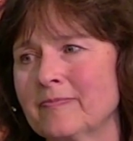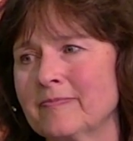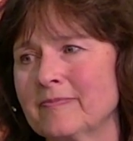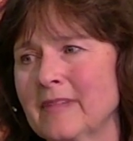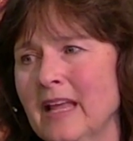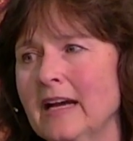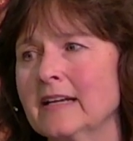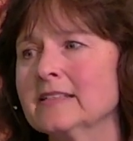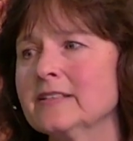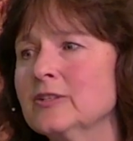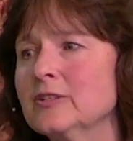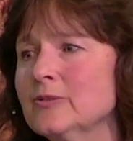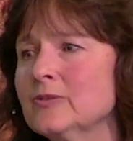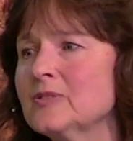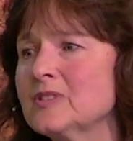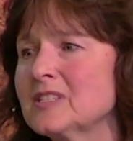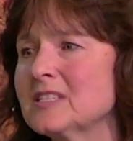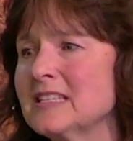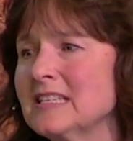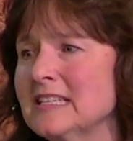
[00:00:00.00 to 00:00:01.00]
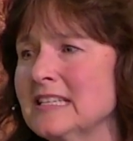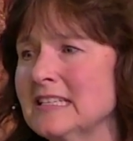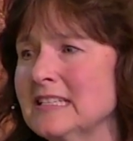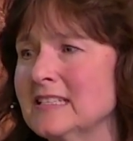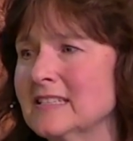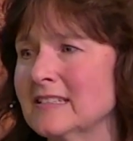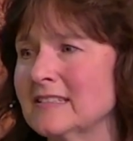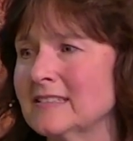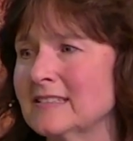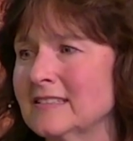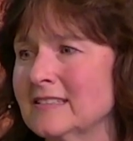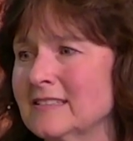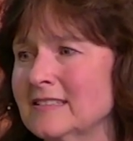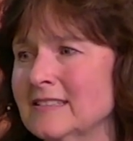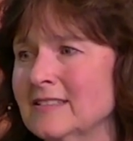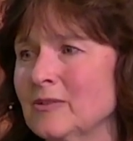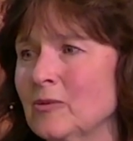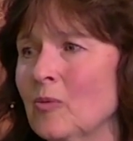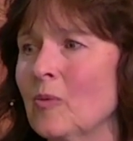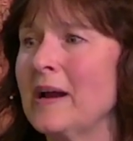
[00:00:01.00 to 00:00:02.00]
a new seed
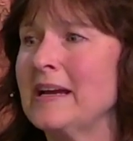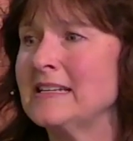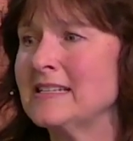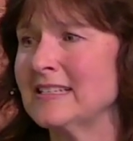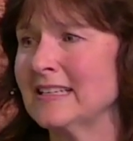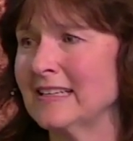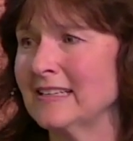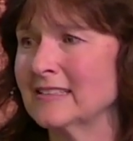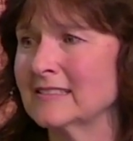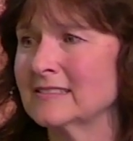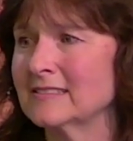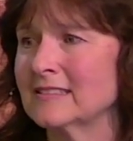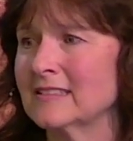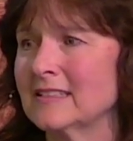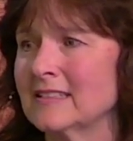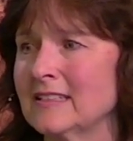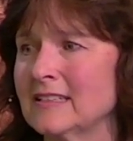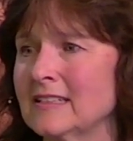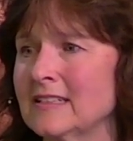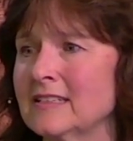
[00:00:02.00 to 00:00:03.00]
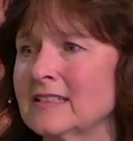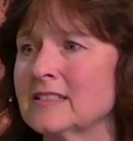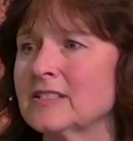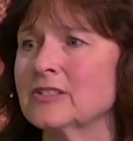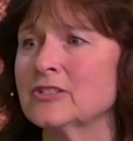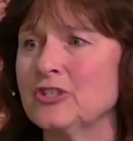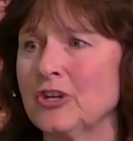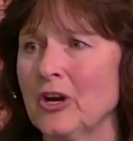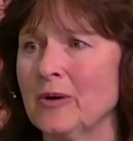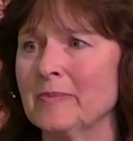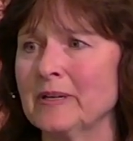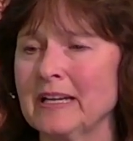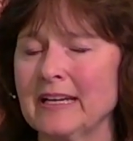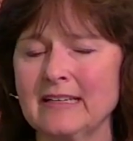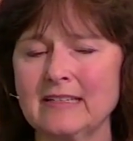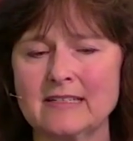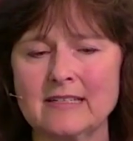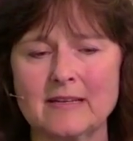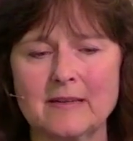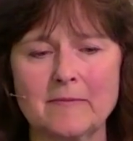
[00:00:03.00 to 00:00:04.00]
waiting to germinate.